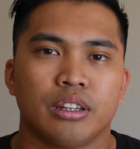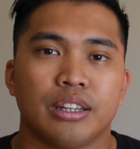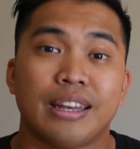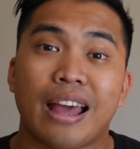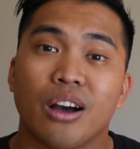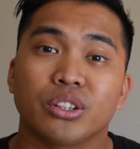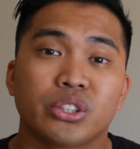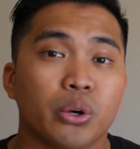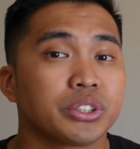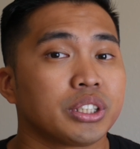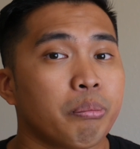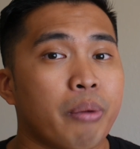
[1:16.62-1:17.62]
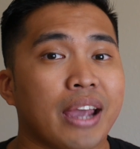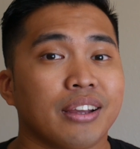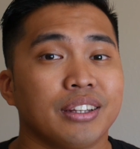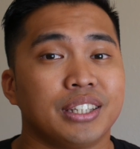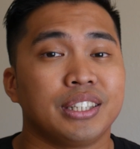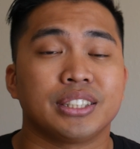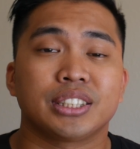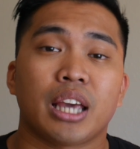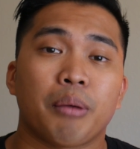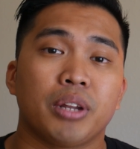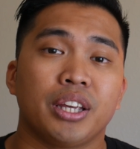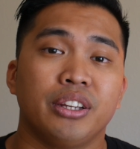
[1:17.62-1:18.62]
Now towards the back, Adidas
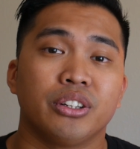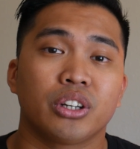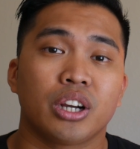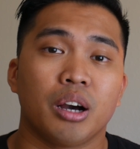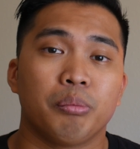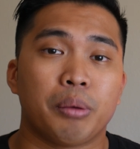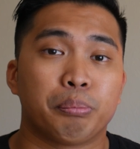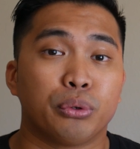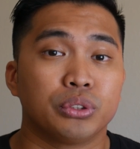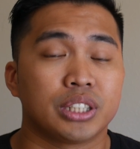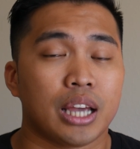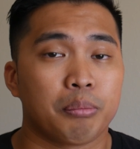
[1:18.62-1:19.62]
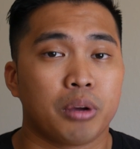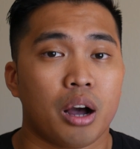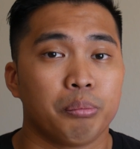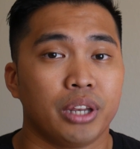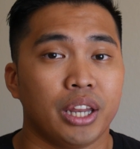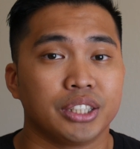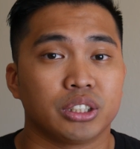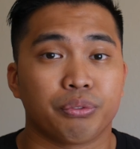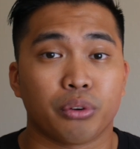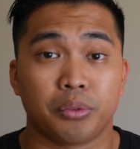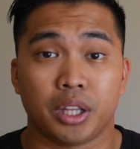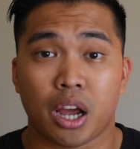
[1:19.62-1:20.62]
kept a heel cup and pull tab combination
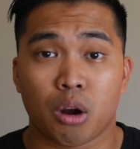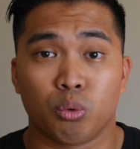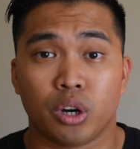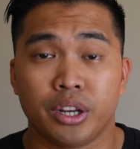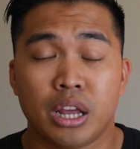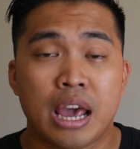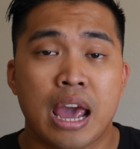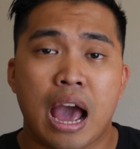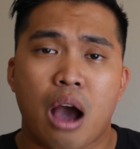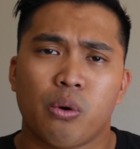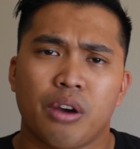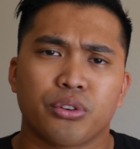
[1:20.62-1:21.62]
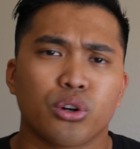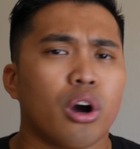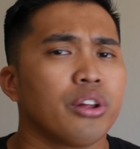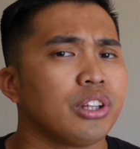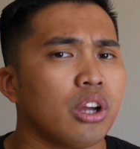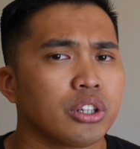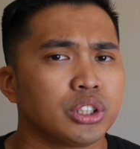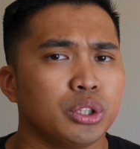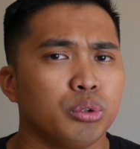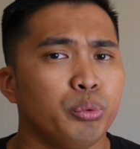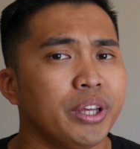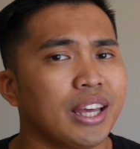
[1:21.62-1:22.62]
from the R1, however on the
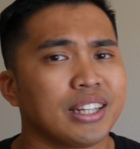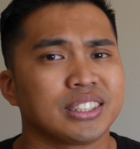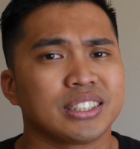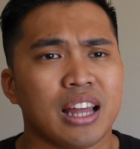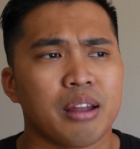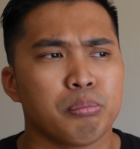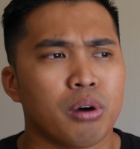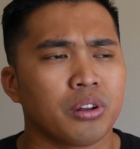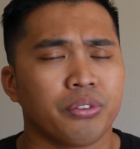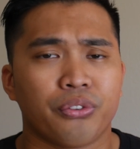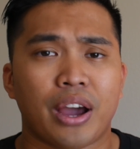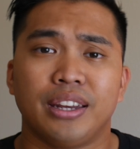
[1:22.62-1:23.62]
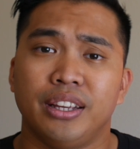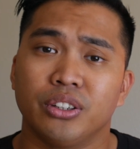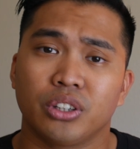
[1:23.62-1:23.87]
R2 we get a slight modified heel